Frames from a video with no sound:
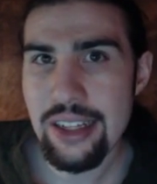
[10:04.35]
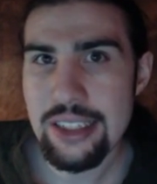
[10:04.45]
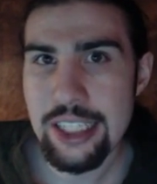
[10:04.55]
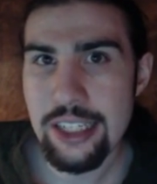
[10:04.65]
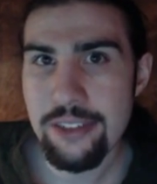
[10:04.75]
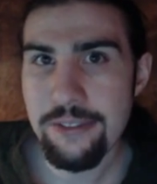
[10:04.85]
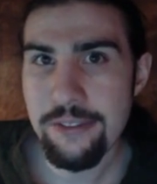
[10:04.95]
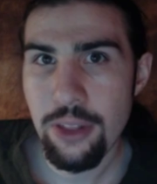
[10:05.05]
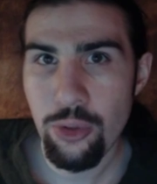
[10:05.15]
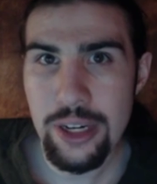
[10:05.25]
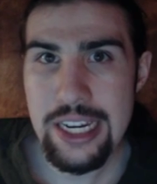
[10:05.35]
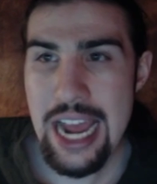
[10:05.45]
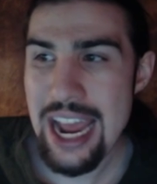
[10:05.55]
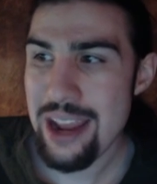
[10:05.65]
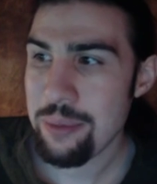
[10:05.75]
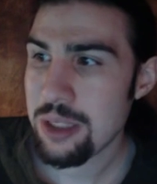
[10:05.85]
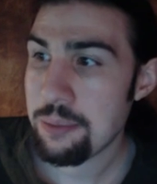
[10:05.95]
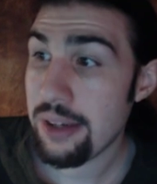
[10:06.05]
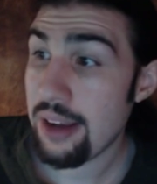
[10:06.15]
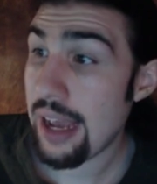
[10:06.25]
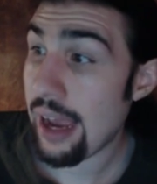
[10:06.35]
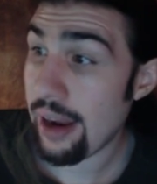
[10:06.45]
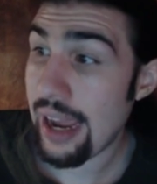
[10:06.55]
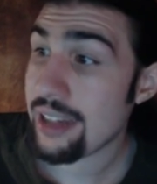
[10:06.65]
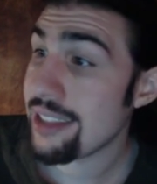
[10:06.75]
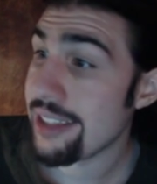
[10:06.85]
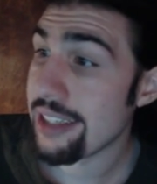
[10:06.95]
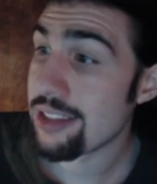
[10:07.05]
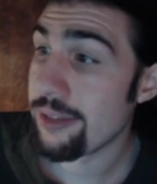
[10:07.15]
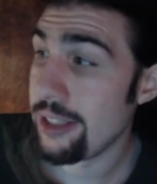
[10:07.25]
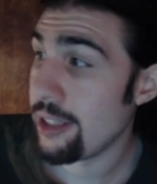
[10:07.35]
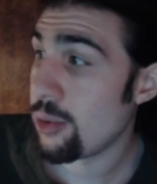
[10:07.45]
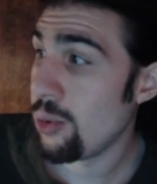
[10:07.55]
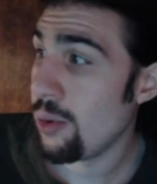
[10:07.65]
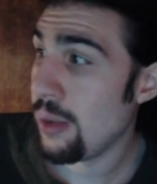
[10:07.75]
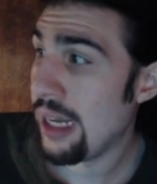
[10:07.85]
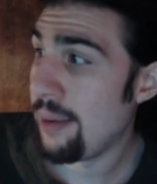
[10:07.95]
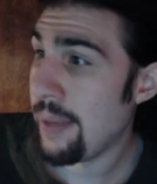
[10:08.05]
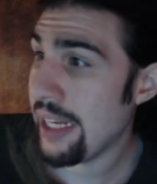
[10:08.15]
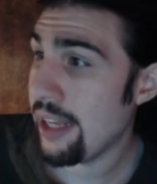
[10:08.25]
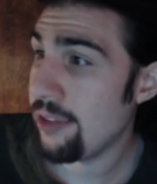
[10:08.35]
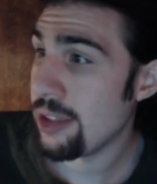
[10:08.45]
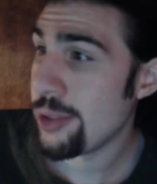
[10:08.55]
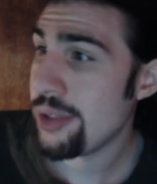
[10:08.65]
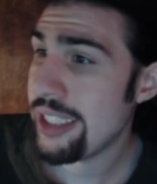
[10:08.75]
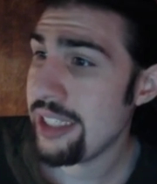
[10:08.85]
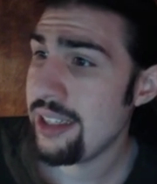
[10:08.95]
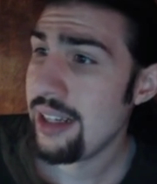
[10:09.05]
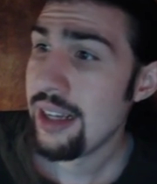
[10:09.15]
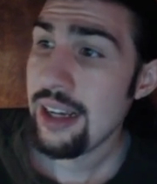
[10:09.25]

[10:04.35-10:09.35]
Gen 3 games, but I actually think it's a really cool Mega Evolution.